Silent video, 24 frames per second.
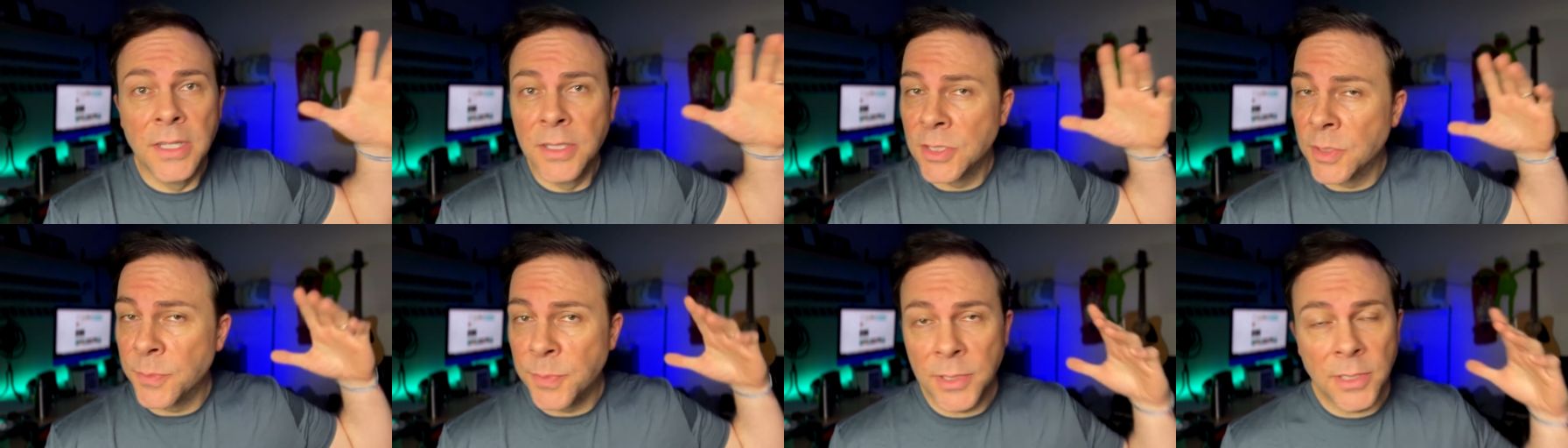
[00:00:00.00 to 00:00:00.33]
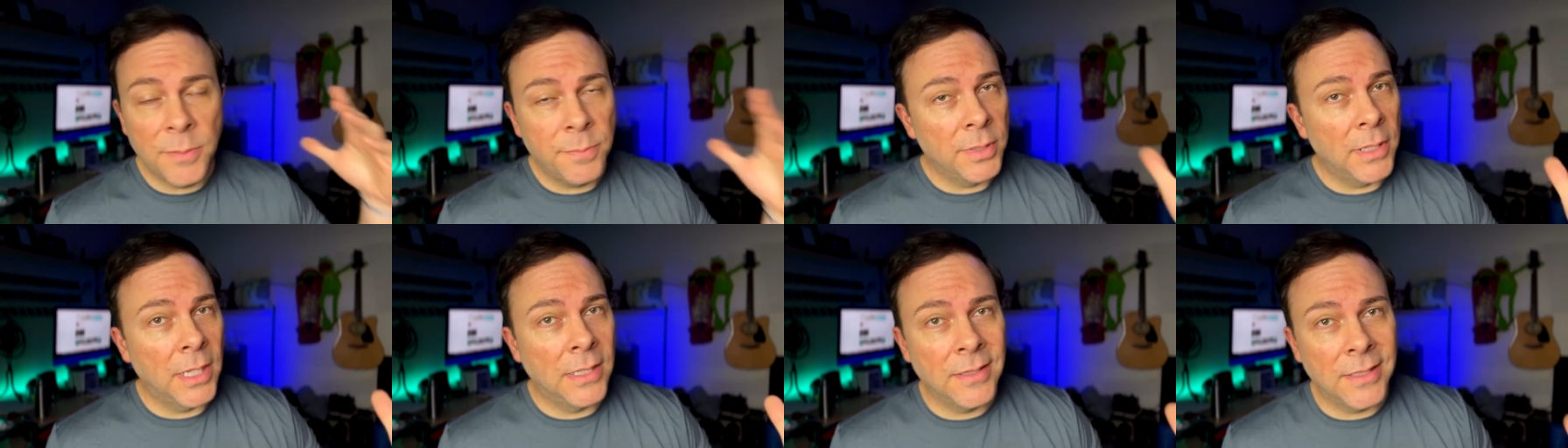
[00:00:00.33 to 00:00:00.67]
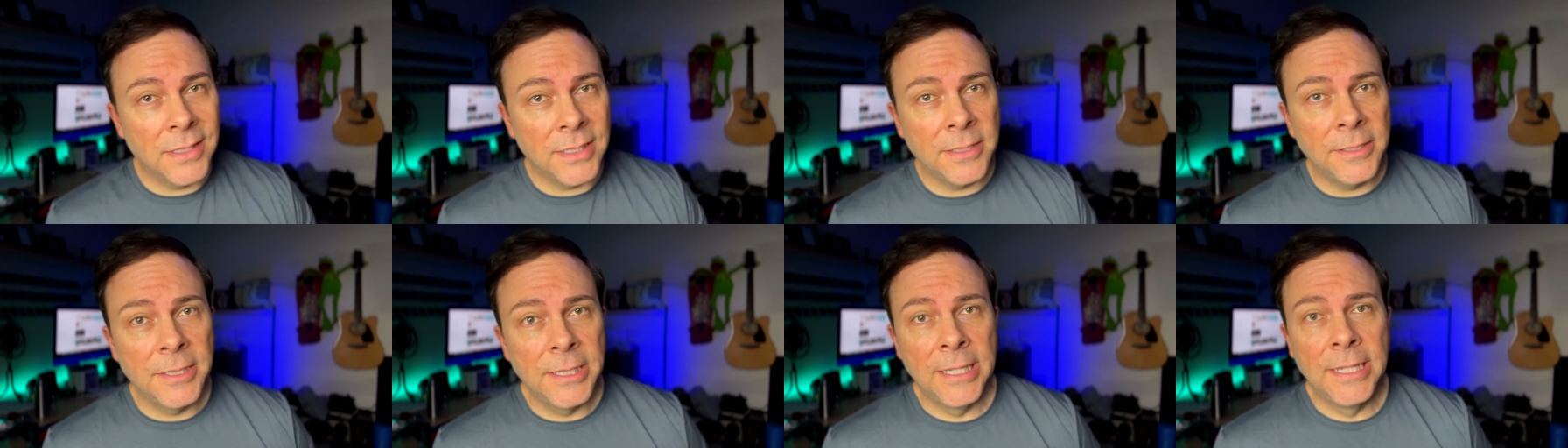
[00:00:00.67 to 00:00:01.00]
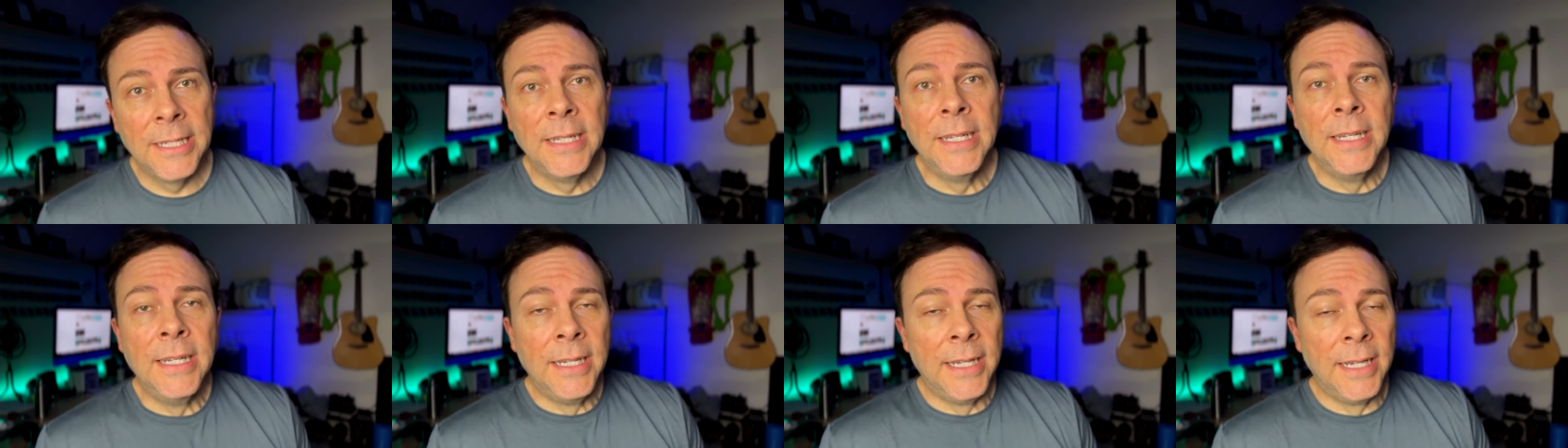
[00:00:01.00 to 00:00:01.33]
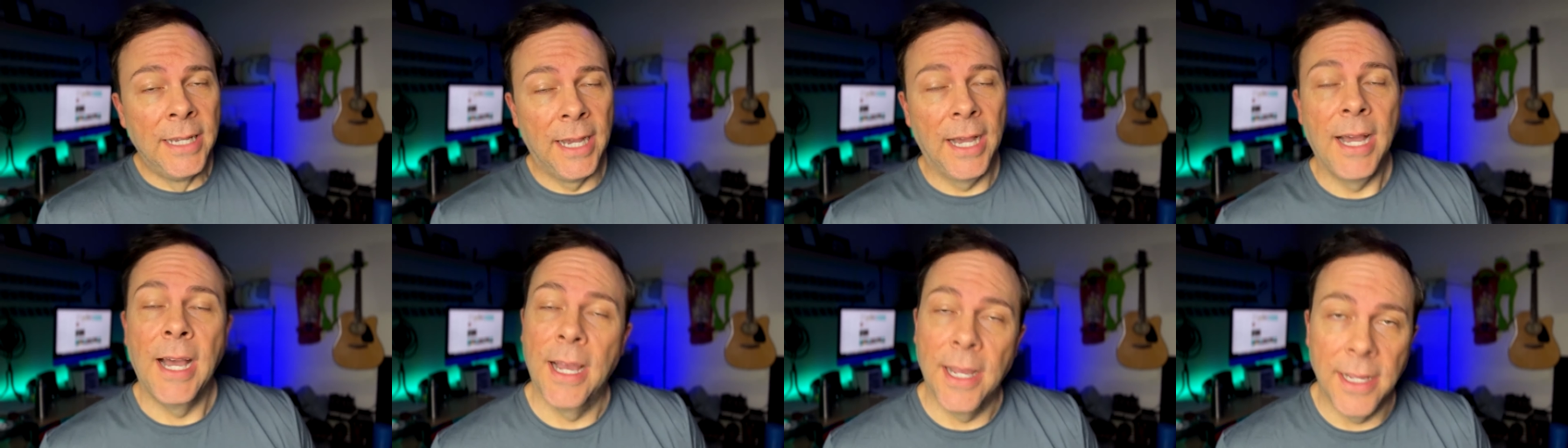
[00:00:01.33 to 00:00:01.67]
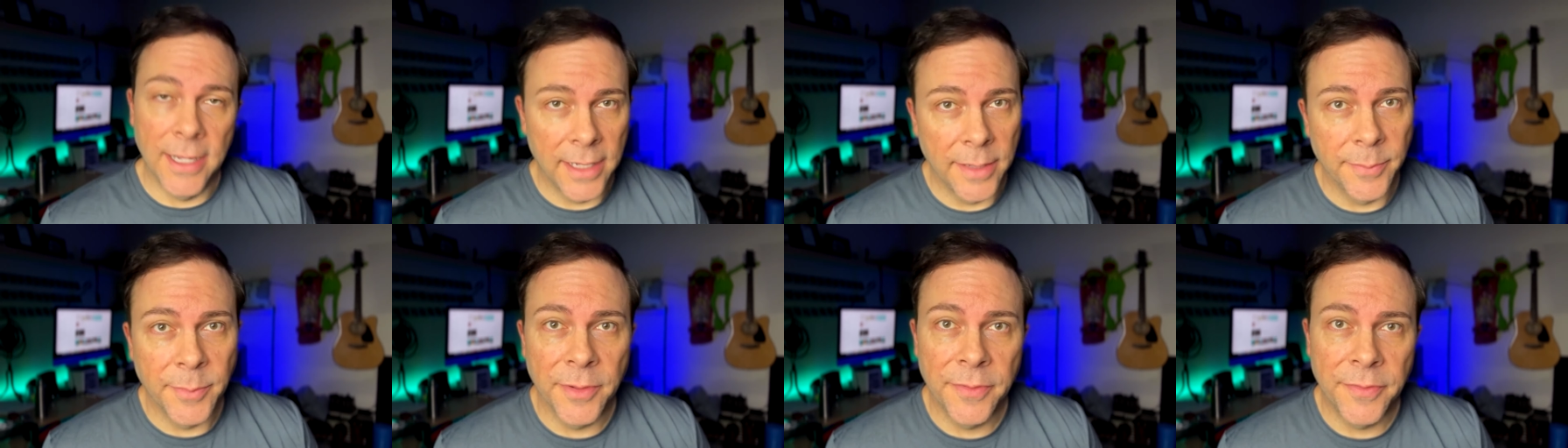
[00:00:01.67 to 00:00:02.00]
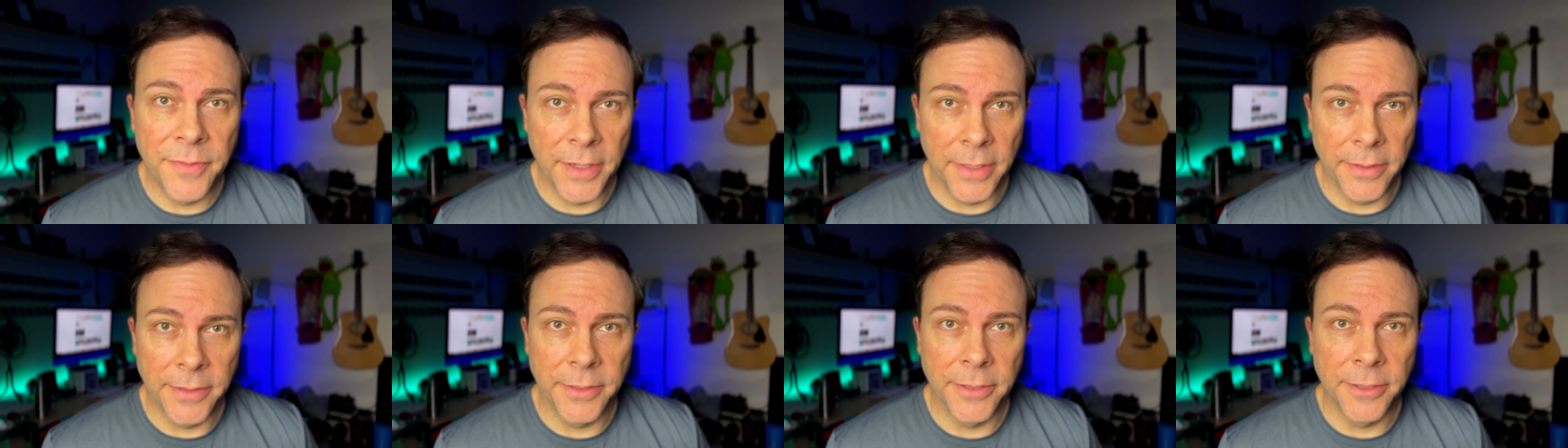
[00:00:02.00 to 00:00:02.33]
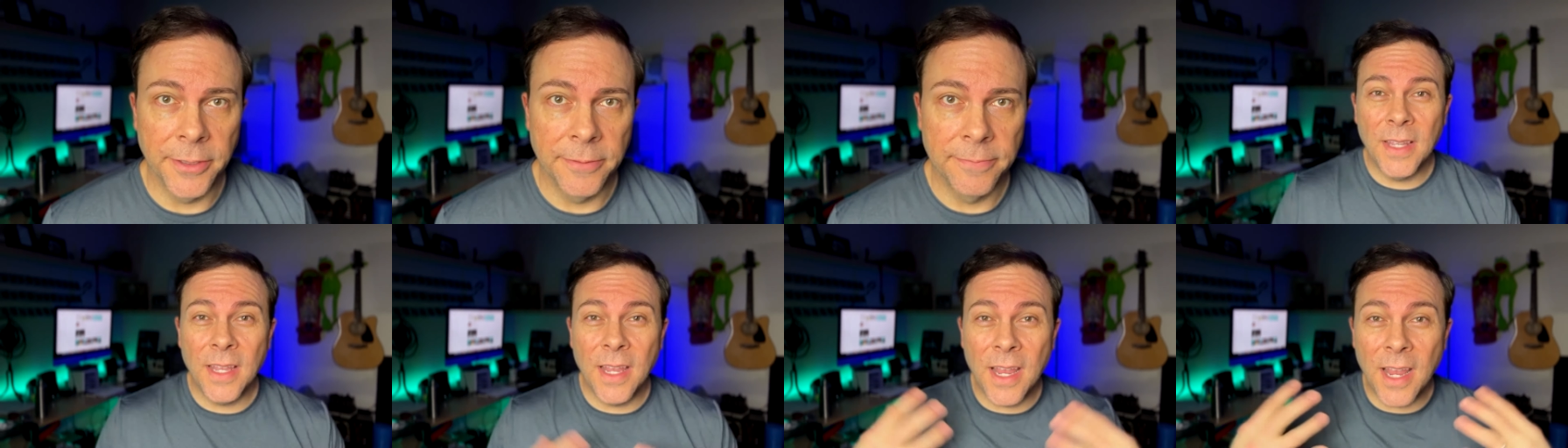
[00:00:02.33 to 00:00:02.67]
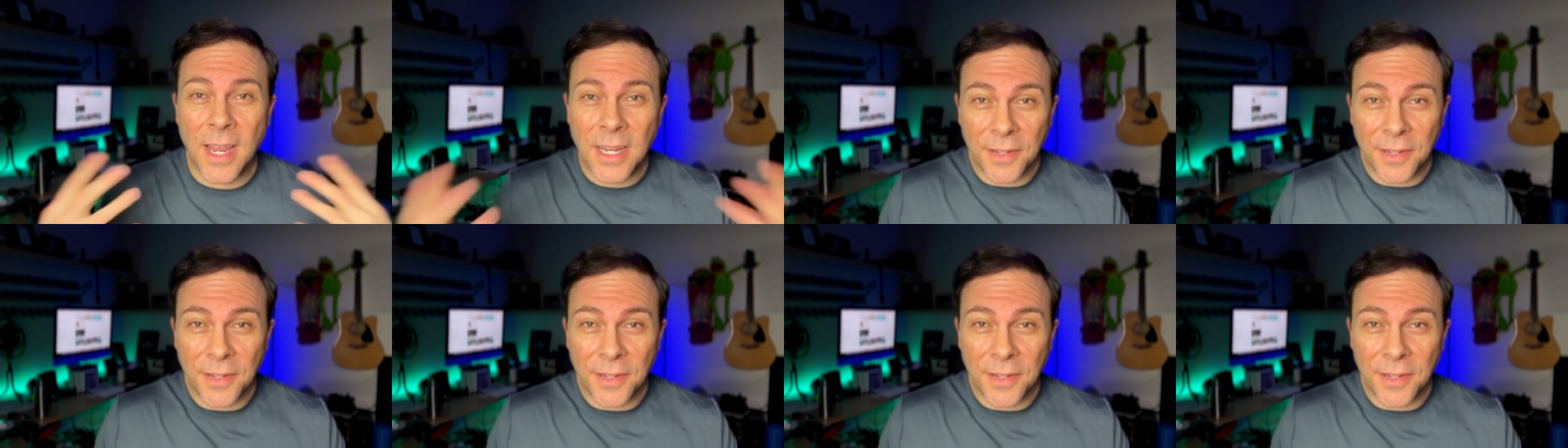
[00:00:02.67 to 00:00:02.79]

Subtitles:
to put it bluntly, I am a failure.